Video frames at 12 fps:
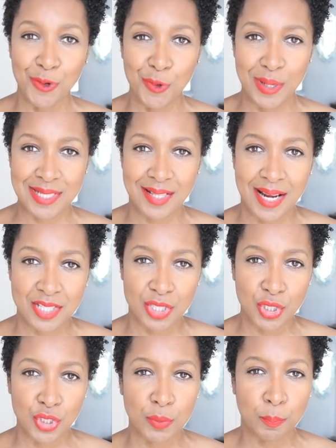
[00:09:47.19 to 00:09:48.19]
always liked a
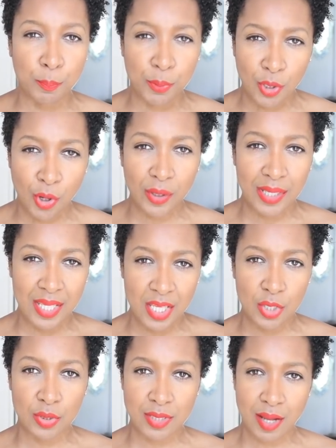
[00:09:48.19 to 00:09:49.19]
good block
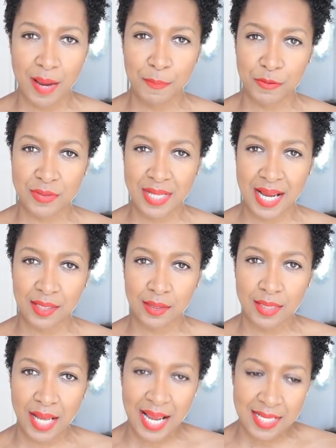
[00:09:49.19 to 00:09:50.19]
heel type of
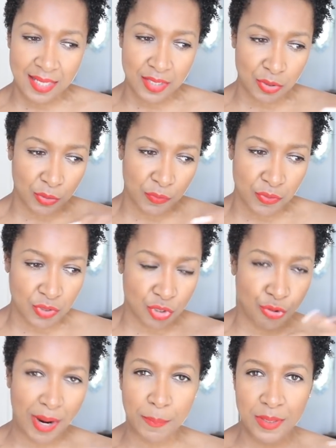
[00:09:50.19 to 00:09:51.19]
sandal that has that sort of
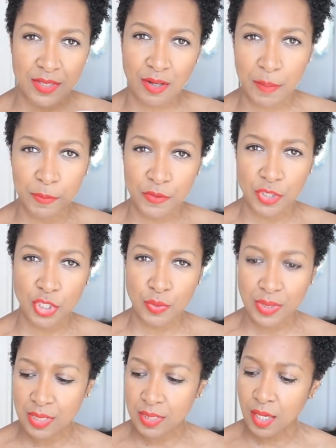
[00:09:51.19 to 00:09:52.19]
strappy type of shoe
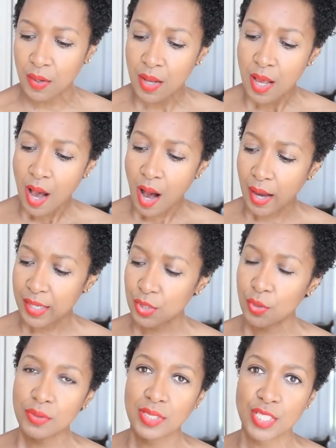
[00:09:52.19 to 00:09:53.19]
detail. I
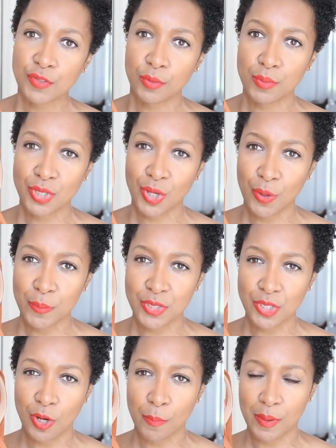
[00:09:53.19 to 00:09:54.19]
got these from
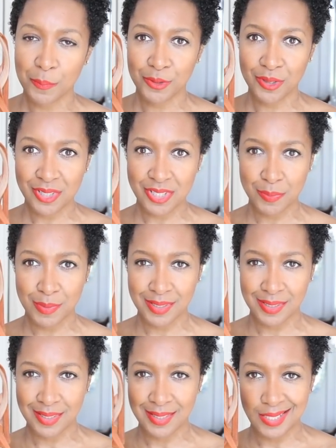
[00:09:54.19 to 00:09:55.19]
Topshop
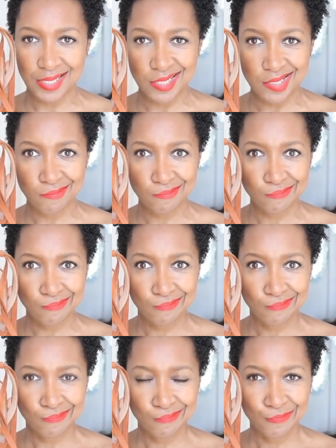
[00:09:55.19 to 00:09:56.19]
approximately
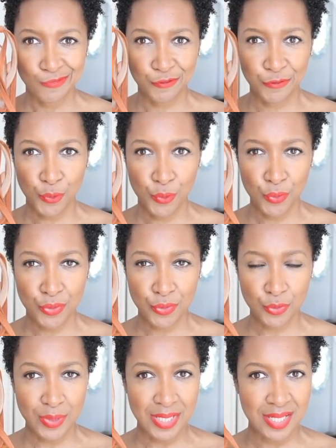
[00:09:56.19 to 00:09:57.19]
four,
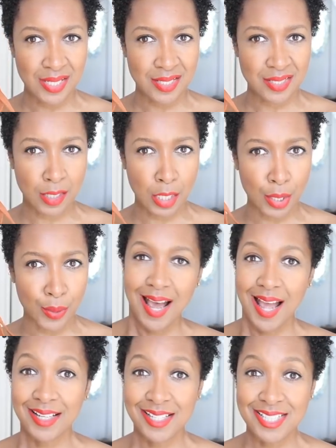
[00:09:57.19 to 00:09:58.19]
three years ago.
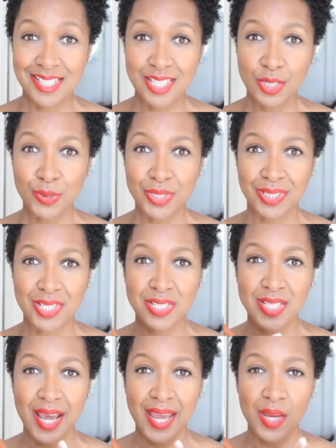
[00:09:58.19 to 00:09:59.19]
And I still to this
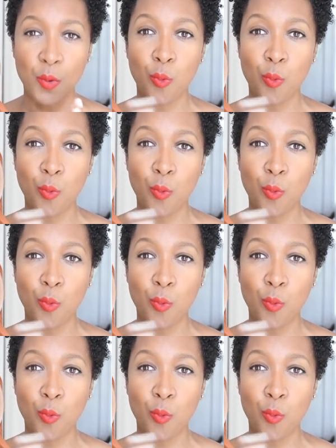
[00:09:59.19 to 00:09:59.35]
day